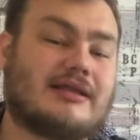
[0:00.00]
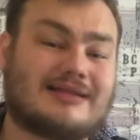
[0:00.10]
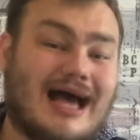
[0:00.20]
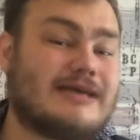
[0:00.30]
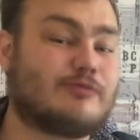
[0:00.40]
a
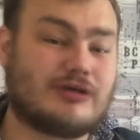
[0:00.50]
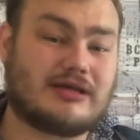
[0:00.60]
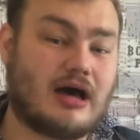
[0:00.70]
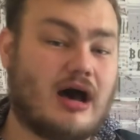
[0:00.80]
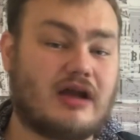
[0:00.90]
library
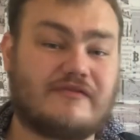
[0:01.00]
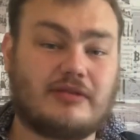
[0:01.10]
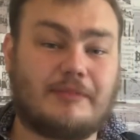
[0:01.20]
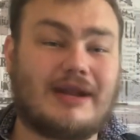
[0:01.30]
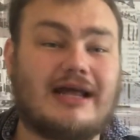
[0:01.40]
card from
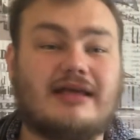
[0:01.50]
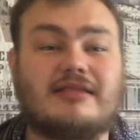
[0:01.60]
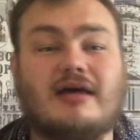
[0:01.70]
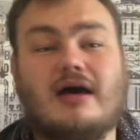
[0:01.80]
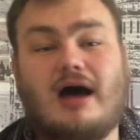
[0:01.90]
the
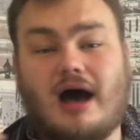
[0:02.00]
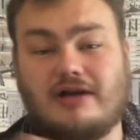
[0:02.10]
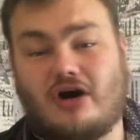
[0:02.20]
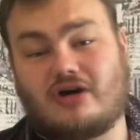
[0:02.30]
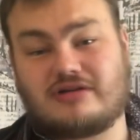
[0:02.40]
planet
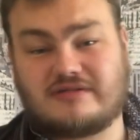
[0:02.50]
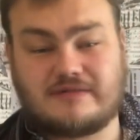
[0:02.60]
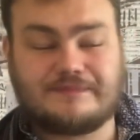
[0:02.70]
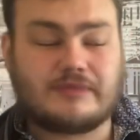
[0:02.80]
Unox,